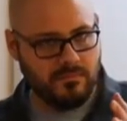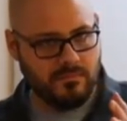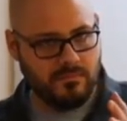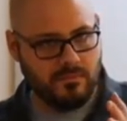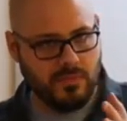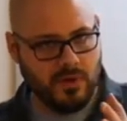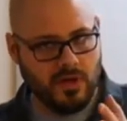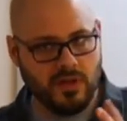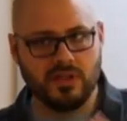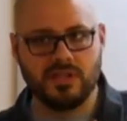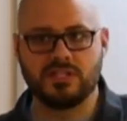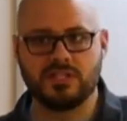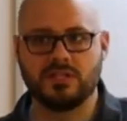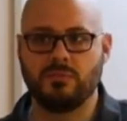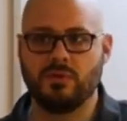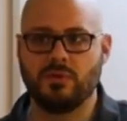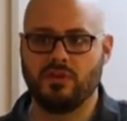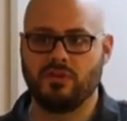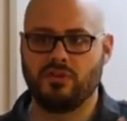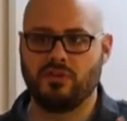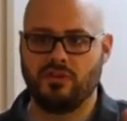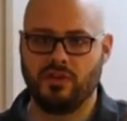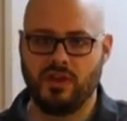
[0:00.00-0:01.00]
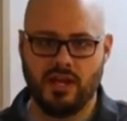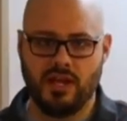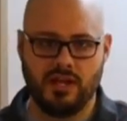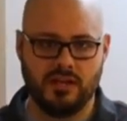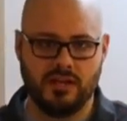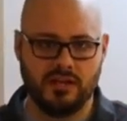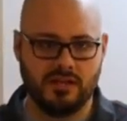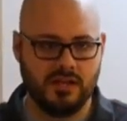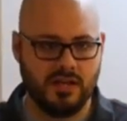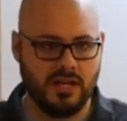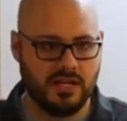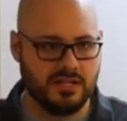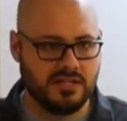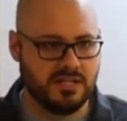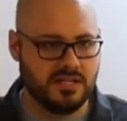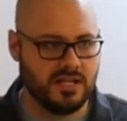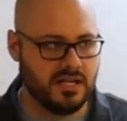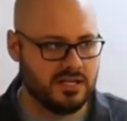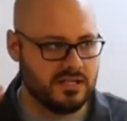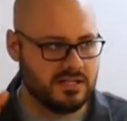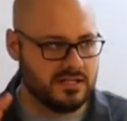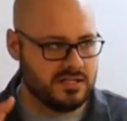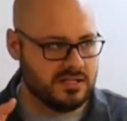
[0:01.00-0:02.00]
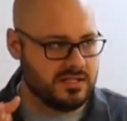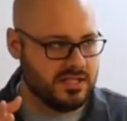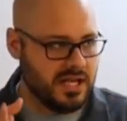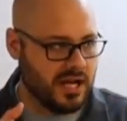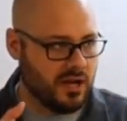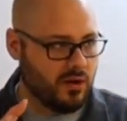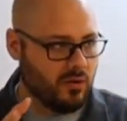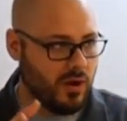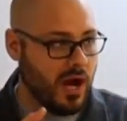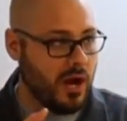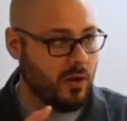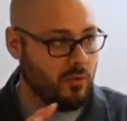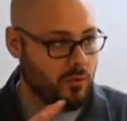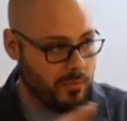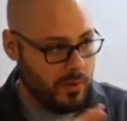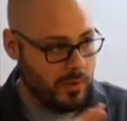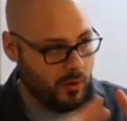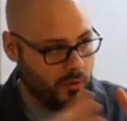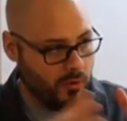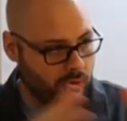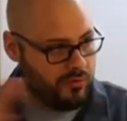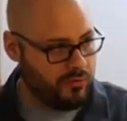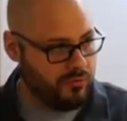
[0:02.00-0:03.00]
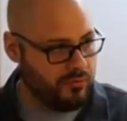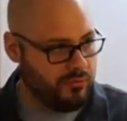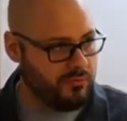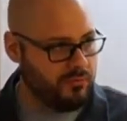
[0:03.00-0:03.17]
Elizabeth and and and Zechariah were both.